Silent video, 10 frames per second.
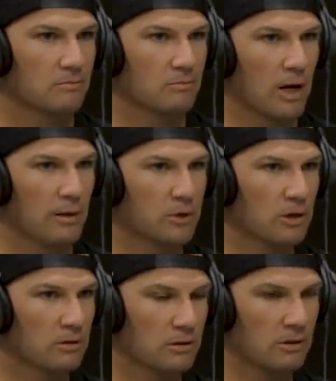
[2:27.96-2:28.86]
I'm
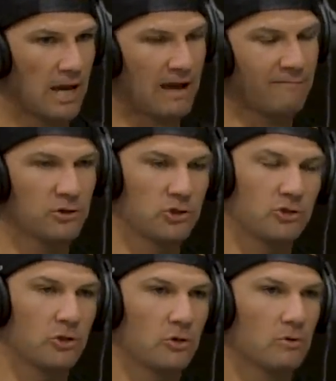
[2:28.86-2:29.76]
not average
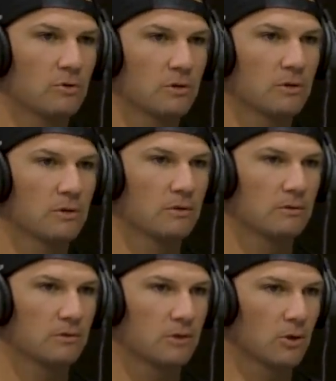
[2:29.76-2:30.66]
Joe
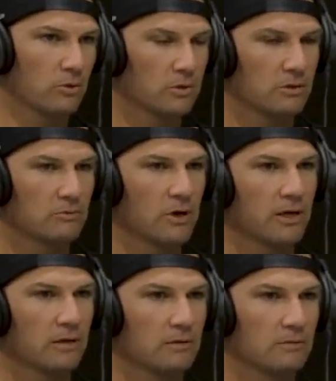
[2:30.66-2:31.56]
going and
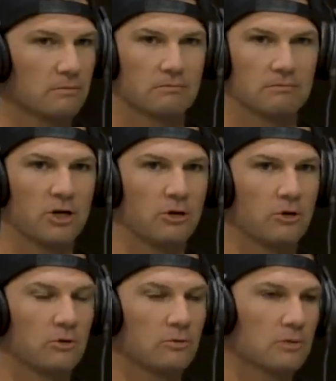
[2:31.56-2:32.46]
riding, you
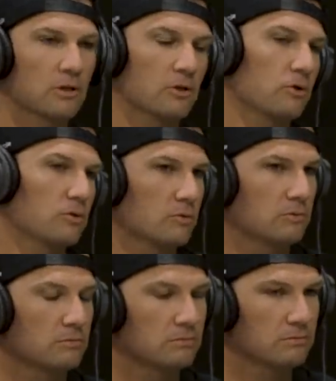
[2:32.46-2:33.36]
know, the
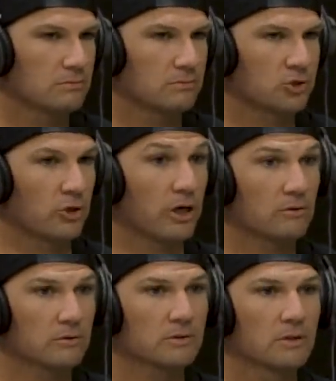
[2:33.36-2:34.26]
local
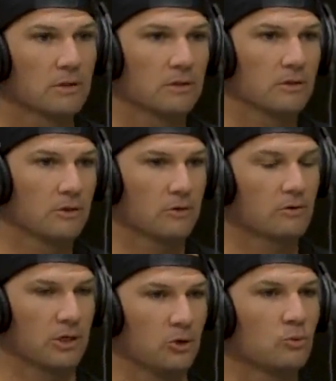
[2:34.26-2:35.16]
trails, you know,
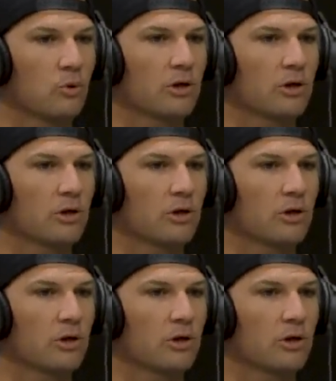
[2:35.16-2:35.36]
like, you want a